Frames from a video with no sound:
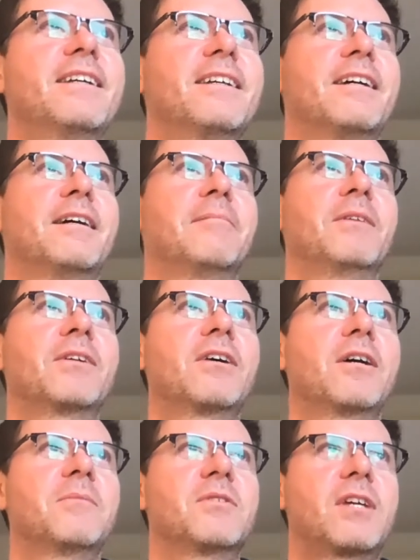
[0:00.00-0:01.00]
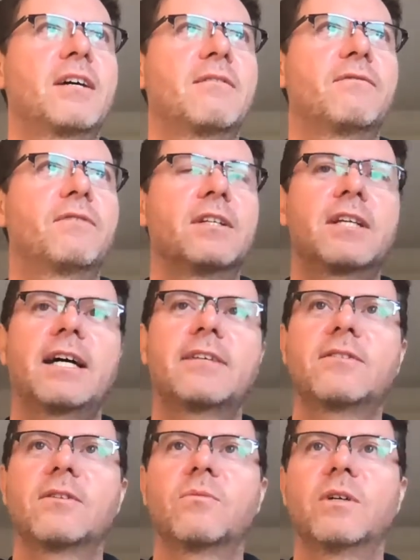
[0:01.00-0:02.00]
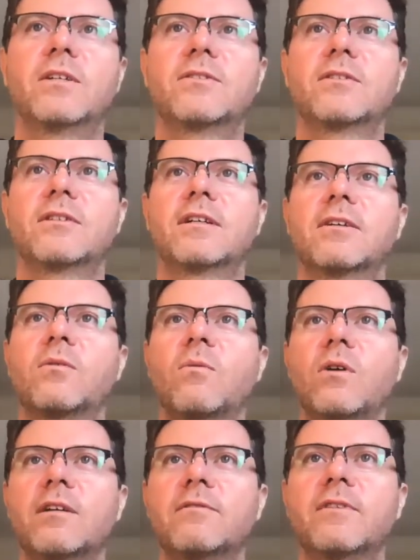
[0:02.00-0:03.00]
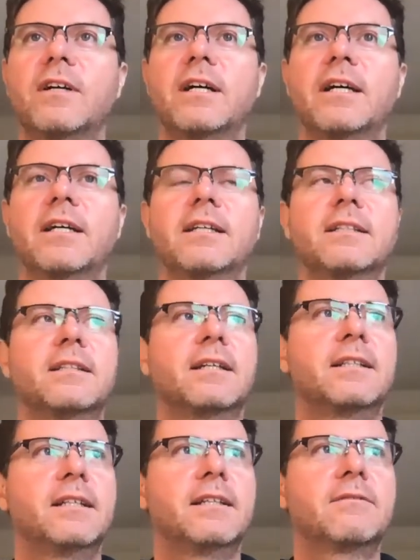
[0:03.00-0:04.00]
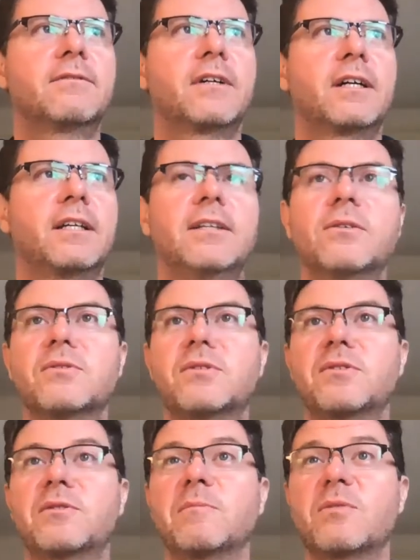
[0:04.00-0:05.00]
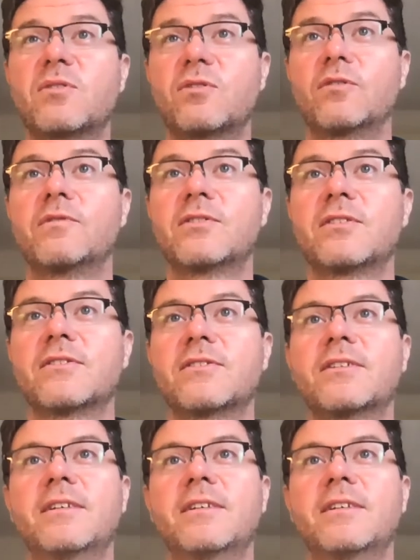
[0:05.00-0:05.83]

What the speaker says: the economists have fantastic ways to kind of quantify and identify ecosystem services.